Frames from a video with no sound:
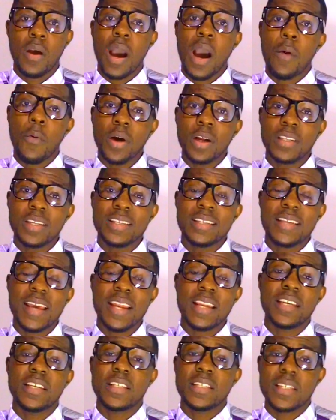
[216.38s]
I want to tell
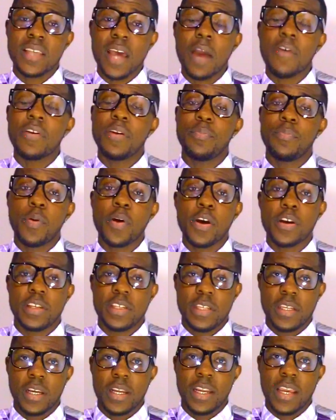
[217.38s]
you sorry
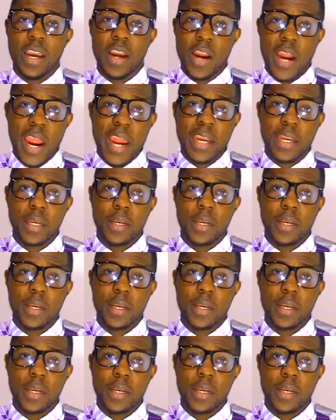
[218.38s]
personally, alright?